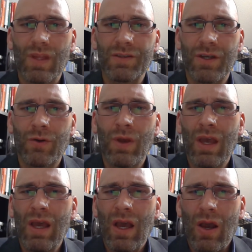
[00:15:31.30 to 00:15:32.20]
So
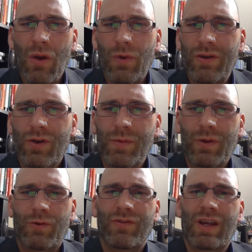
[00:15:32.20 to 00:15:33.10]
we
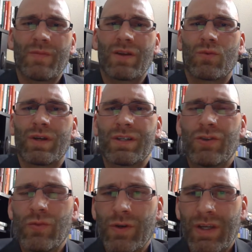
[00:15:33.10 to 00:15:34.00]
normally would recommend $1
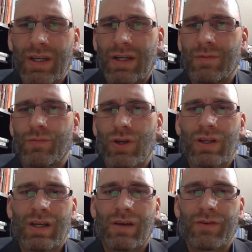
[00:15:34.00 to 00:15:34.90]
to $2 million in
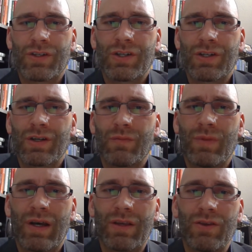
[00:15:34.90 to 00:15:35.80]
umbrella coverage,
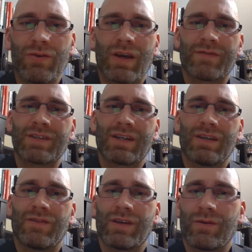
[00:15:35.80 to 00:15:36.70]
but you have
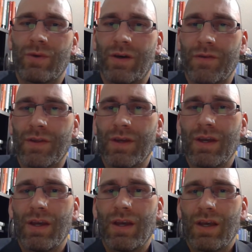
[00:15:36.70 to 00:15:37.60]
significant wealth.
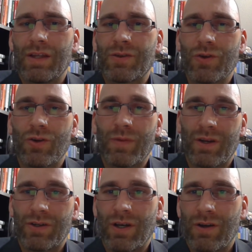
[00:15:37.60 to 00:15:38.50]
And so you're a
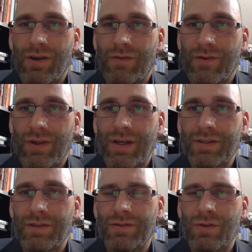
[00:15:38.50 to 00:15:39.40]
bigger target for
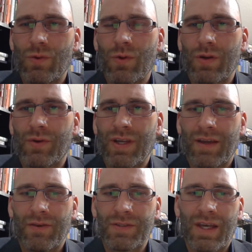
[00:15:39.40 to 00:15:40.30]
lawsuits, and we want to
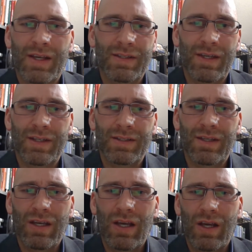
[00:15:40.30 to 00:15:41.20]
protect those assets.
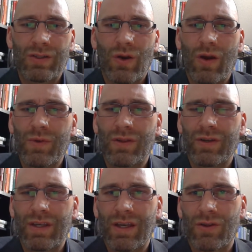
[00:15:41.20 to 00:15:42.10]
So I'd be
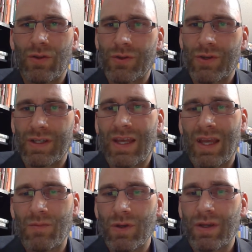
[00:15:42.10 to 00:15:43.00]
looking at closer to
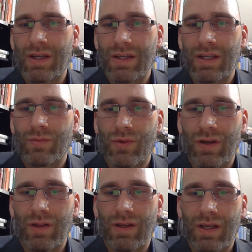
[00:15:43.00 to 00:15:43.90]
$10 million in
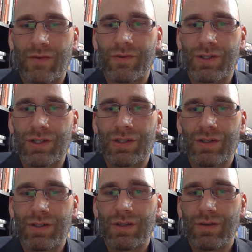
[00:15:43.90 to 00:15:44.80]
umbrella coverage
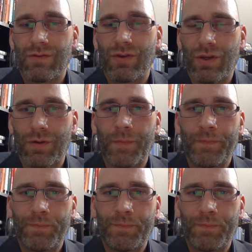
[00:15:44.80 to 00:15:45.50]
for you.